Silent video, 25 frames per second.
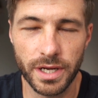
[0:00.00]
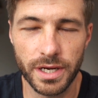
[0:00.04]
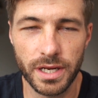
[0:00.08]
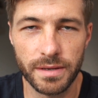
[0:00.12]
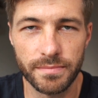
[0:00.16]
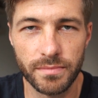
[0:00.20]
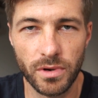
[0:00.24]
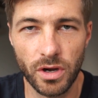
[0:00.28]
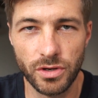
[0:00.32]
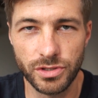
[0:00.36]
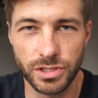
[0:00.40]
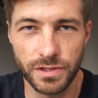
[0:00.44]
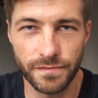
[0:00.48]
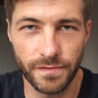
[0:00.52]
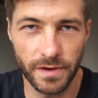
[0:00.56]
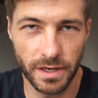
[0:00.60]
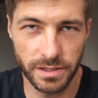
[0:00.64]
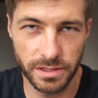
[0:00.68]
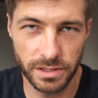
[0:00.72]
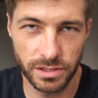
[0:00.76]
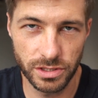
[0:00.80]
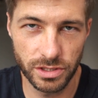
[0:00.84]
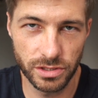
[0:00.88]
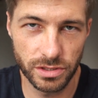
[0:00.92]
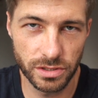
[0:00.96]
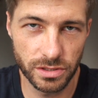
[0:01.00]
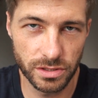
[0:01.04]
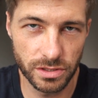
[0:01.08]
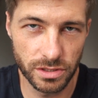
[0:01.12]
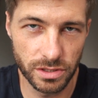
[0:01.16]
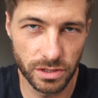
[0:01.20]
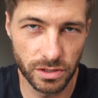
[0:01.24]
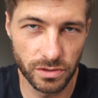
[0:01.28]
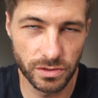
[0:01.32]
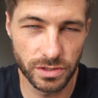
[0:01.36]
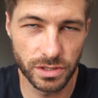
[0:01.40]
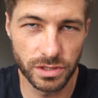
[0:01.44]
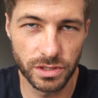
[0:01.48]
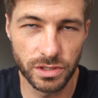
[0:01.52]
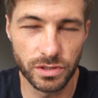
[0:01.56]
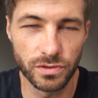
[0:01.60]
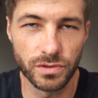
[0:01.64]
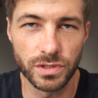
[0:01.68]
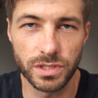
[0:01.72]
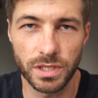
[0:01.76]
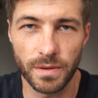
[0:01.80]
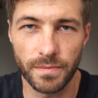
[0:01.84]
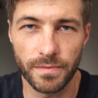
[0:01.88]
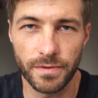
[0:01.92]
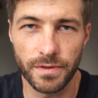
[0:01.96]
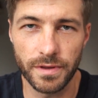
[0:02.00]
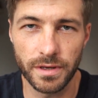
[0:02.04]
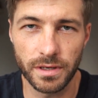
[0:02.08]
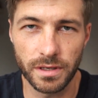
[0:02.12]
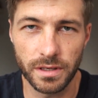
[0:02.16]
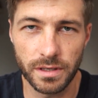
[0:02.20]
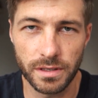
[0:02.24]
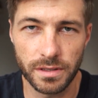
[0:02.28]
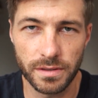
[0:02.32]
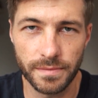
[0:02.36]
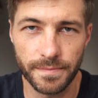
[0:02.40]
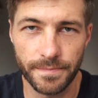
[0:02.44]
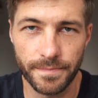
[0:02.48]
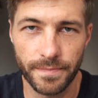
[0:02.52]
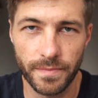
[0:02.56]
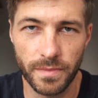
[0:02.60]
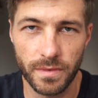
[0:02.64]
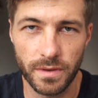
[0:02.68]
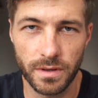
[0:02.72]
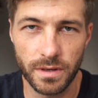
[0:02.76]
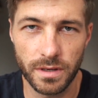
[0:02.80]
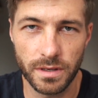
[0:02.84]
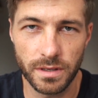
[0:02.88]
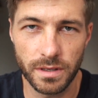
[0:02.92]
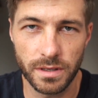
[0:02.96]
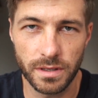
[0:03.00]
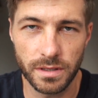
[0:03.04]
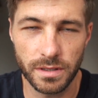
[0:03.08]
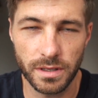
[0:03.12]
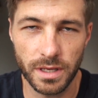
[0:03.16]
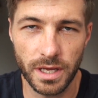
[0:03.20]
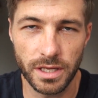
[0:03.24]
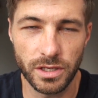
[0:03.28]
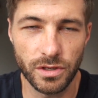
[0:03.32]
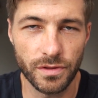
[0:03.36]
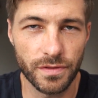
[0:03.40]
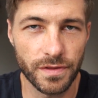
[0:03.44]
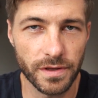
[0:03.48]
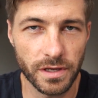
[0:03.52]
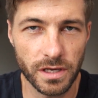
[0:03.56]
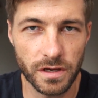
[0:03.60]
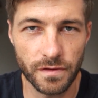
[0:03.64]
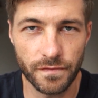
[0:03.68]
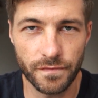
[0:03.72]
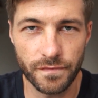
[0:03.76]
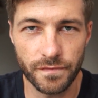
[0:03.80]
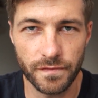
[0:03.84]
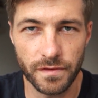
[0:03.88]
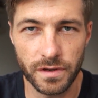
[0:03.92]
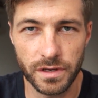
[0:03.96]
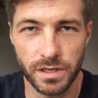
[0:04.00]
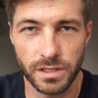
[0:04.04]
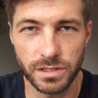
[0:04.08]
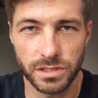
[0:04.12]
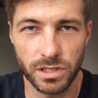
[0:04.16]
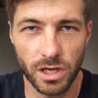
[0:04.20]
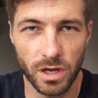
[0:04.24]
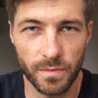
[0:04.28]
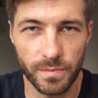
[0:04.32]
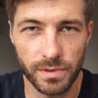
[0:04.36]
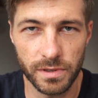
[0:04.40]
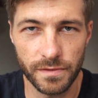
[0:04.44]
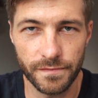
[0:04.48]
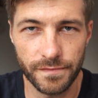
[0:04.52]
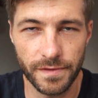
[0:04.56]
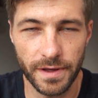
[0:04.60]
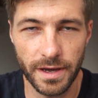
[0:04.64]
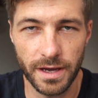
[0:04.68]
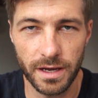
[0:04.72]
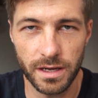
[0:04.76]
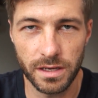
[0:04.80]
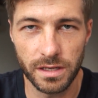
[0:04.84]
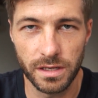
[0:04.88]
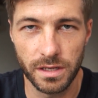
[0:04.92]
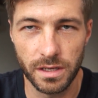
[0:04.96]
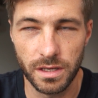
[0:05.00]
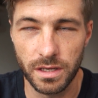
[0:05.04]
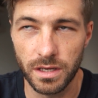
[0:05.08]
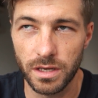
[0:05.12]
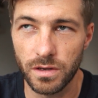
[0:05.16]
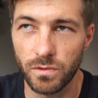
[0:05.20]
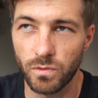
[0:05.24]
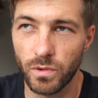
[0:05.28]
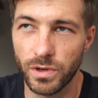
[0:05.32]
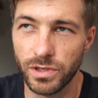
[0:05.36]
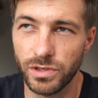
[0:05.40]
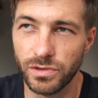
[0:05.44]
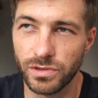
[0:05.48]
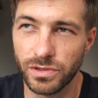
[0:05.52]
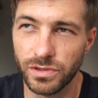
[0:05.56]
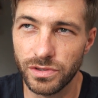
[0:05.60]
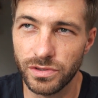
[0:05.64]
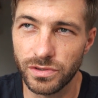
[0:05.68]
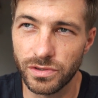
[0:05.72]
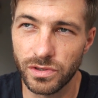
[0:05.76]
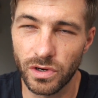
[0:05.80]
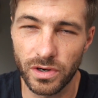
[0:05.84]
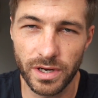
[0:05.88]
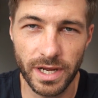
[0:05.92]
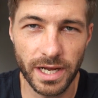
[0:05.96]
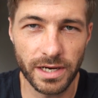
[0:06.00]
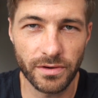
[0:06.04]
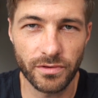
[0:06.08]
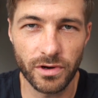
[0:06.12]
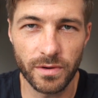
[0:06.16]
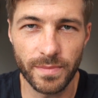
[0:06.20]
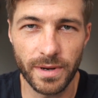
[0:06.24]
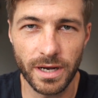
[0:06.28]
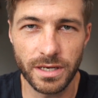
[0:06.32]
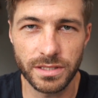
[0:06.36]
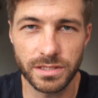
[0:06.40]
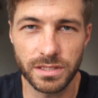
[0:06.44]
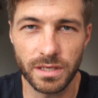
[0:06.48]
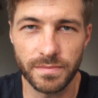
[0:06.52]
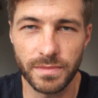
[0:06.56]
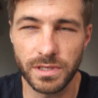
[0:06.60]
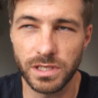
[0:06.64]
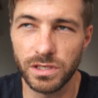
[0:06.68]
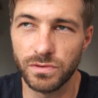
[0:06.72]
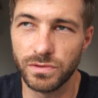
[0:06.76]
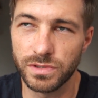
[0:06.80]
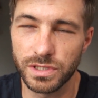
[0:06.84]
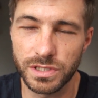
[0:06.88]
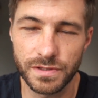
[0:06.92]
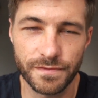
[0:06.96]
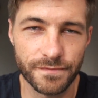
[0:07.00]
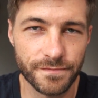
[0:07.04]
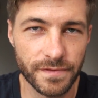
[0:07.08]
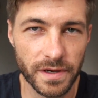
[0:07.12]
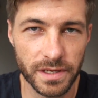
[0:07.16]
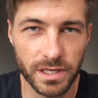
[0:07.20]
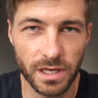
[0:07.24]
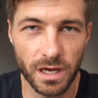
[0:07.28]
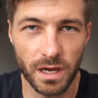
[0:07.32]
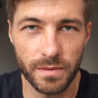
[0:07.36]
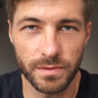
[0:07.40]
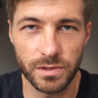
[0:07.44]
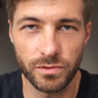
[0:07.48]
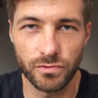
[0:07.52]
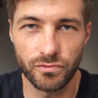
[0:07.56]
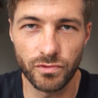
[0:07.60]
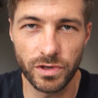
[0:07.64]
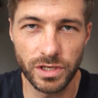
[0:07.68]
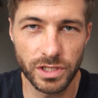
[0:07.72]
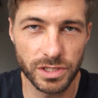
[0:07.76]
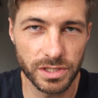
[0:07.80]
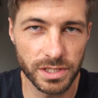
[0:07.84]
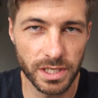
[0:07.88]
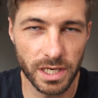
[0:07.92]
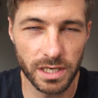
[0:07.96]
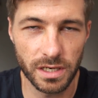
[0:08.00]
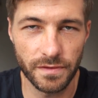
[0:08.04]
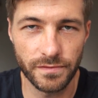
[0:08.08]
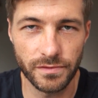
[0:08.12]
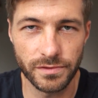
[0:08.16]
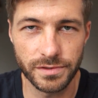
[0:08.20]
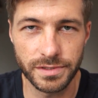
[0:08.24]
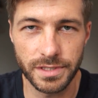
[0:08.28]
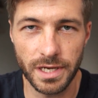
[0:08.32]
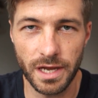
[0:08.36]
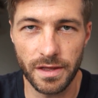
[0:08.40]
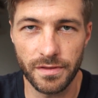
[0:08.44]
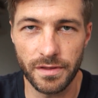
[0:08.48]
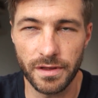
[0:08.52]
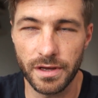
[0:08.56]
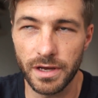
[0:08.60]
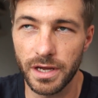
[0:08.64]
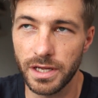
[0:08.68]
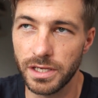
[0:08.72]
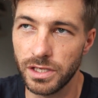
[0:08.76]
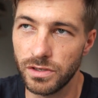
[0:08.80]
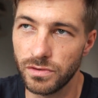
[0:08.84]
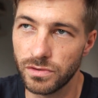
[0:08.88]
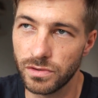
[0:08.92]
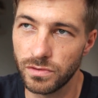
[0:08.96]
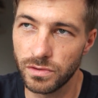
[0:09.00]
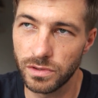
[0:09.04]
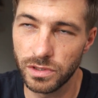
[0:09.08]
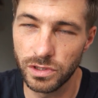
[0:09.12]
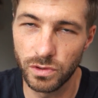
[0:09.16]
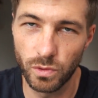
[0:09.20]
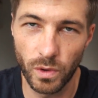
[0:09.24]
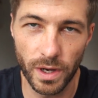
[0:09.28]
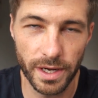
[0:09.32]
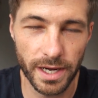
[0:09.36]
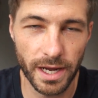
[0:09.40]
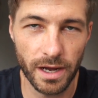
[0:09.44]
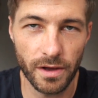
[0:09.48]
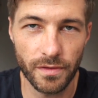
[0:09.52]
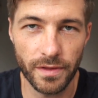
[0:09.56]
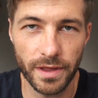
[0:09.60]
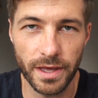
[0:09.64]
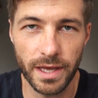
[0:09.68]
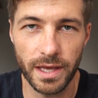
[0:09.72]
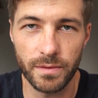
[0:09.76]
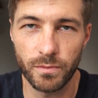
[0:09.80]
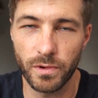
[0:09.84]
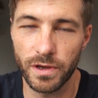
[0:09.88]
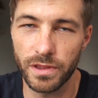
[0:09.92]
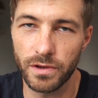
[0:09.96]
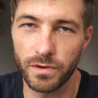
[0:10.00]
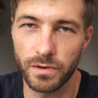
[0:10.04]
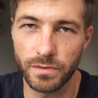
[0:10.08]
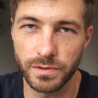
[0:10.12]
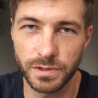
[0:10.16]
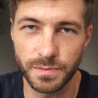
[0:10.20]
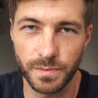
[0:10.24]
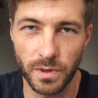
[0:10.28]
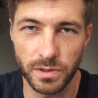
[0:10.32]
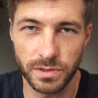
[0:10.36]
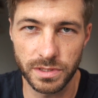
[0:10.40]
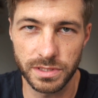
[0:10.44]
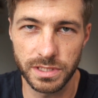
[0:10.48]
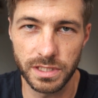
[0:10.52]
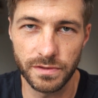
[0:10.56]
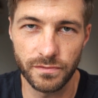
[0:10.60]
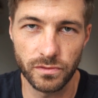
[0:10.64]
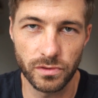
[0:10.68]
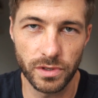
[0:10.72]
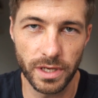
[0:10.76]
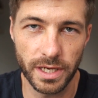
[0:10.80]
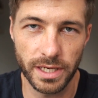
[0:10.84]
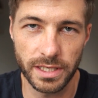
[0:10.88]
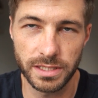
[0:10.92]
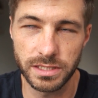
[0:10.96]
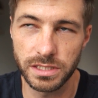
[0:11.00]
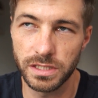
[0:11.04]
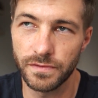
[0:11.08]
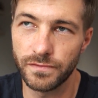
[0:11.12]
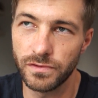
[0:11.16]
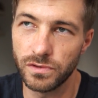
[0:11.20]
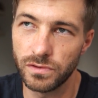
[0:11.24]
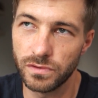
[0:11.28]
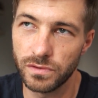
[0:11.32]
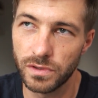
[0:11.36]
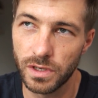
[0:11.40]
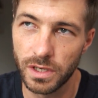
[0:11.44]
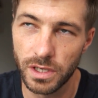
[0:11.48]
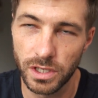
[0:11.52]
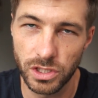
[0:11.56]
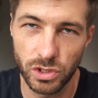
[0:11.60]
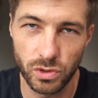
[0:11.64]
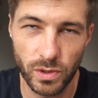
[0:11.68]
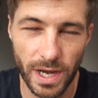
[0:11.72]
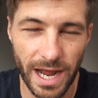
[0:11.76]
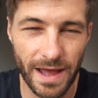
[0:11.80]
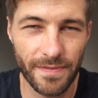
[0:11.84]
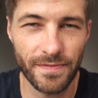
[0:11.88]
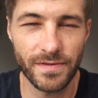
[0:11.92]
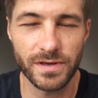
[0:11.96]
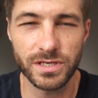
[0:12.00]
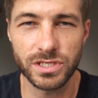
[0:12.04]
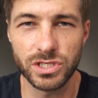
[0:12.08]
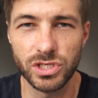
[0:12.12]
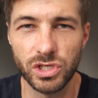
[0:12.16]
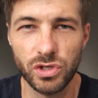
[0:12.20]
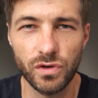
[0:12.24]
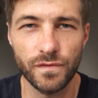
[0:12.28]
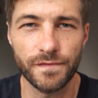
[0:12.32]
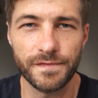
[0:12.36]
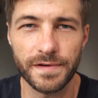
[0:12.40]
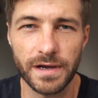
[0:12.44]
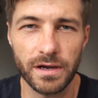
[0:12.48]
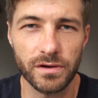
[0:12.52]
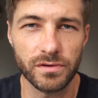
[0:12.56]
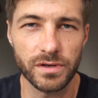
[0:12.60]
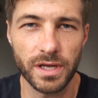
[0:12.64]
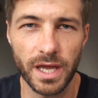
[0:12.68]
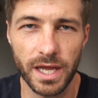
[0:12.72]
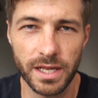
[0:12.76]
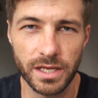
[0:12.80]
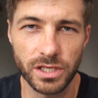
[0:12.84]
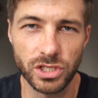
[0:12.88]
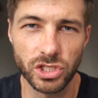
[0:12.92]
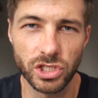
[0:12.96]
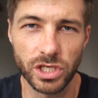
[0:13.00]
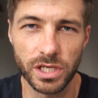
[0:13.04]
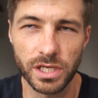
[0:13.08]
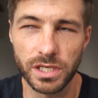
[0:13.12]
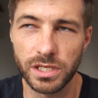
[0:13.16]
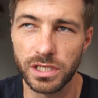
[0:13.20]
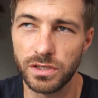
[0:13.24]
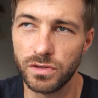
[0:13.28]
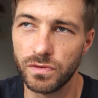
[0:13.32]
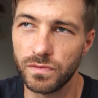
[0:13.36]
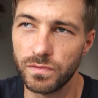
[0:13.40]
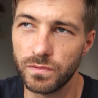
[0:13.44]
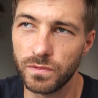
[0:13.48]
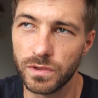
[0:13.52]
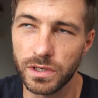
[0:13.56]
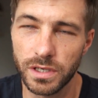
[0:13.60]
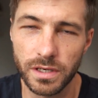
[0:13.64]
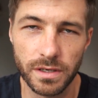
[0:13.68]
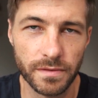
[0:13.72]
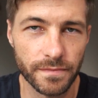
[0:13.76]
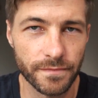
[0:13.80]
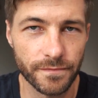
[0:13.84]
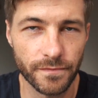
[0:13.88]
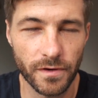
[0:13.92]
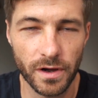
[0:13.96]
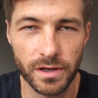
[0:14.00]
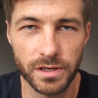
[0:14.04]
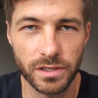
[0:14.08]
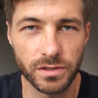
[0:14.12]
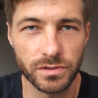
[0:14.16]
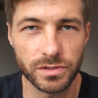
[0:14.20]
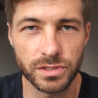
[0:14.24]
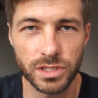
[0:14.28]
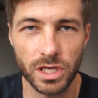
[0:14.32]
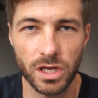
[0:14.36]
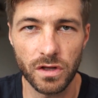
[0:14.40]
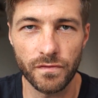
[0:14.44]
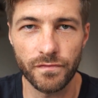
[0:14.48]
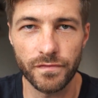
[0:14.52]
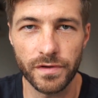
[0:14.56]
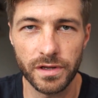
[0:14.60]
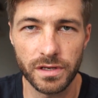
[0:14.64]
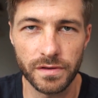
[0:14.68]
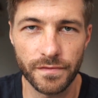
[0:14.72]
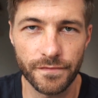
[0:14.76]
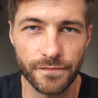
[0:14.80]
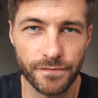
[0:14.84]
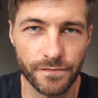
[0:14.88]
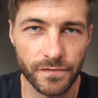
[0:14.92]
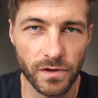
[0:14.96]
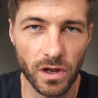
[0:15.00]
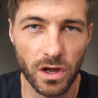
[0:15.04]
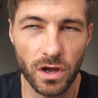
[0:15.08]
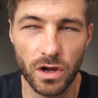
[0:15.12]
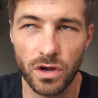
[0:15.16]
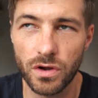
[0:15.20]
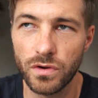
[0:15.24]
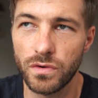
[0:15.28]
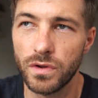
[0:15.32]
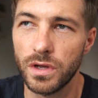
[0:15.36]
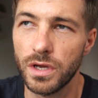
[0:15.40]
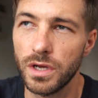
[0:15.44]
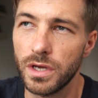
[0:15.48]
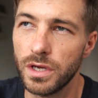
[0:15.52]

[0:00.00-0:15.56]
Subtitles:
and it motivated you to do something. Can you think of an example of that? When you got angry about something, you were just fed up, you reached the end of your tether and you went out there, and whether it was positive or negative, you had this newfound energy and you were finding yourself in a flow,